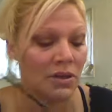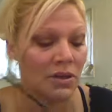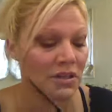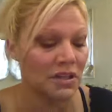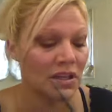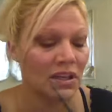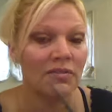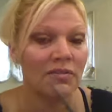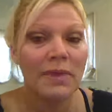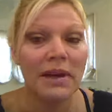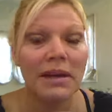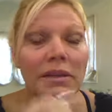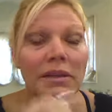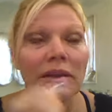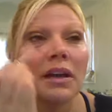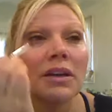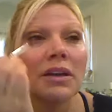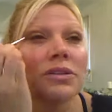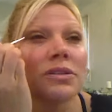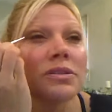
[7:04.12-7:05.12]
to give my
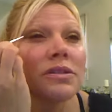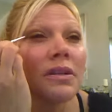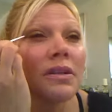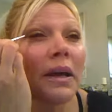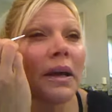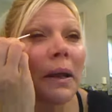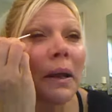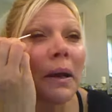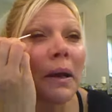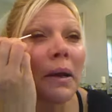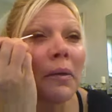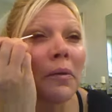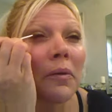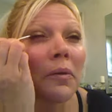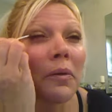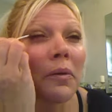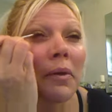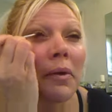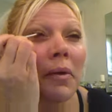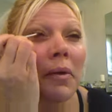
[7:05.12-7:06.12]
lashes that
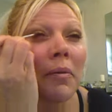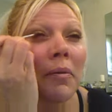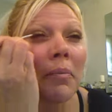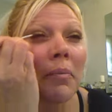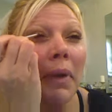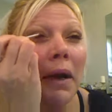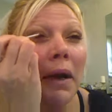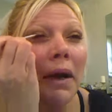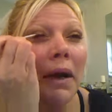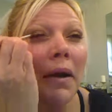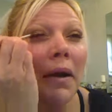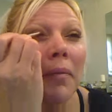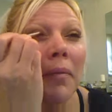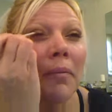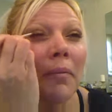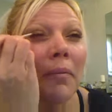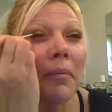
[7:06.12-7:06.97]
extra pop.